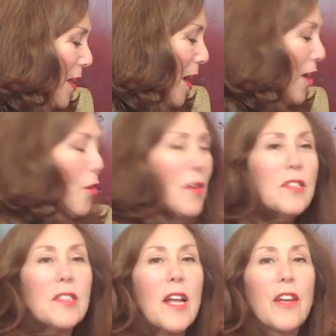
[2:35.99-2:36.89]
I
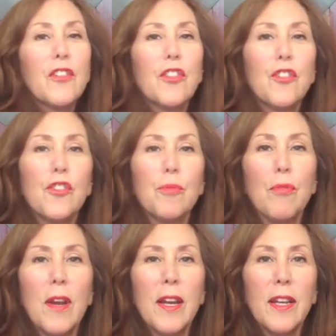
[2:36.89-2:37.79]
always like to
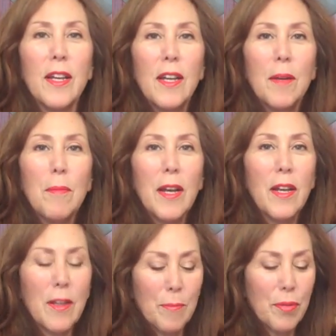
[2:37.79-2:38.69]
spray my
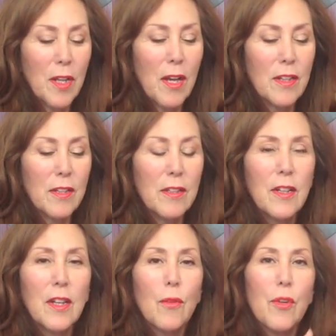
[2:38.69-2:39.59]
Unplug,
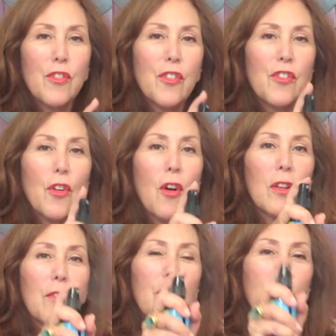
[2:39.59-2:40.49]
which is, all
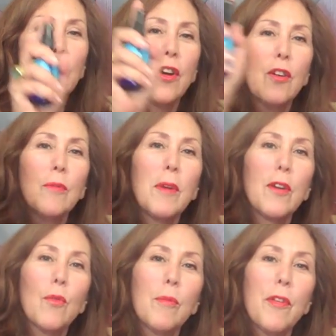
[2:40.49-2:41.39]
of you know, my
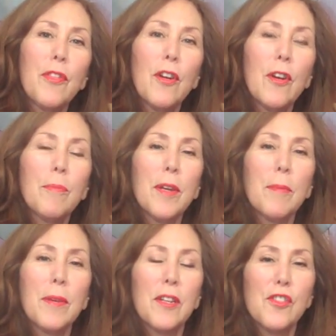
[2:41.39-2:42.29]
aromatherapy,
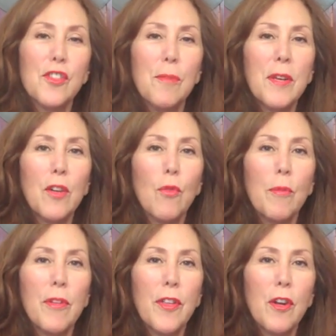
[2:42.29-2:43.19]
because to me
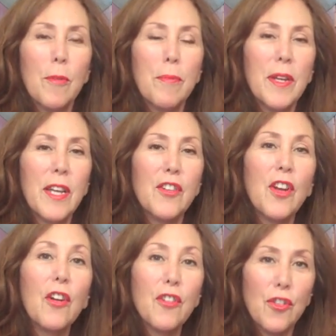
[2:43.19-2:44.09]
aromatherapy
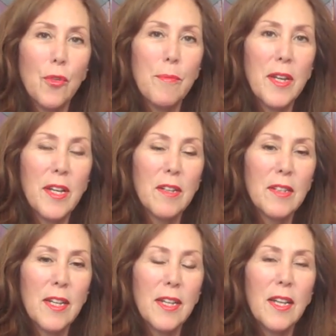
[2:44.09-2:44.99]
inducts you
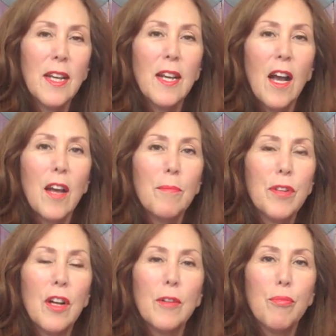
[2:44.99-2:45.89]
immediately.
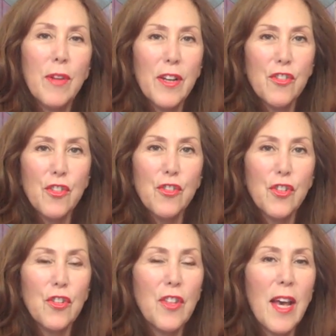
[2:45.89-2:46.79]
Unplug brings you
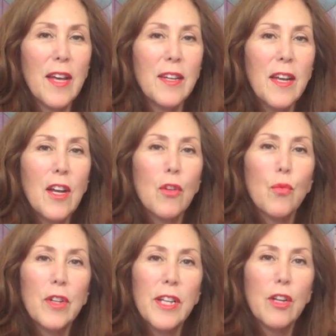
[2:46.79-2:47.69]
to that
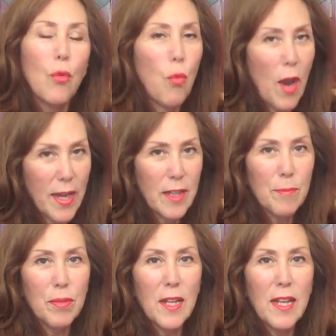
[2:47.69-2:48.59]
really quiet
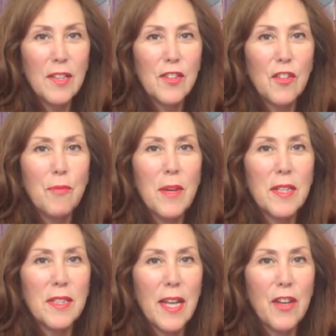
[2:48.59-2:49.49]
place of
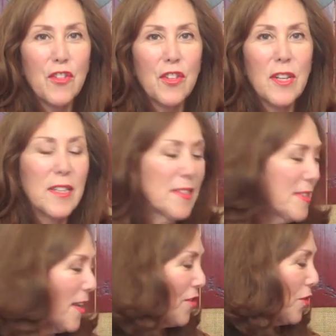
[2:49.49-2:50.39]
meditation and
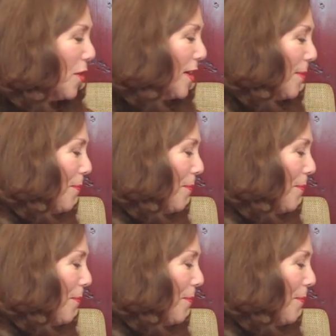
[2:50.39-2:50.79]
centering.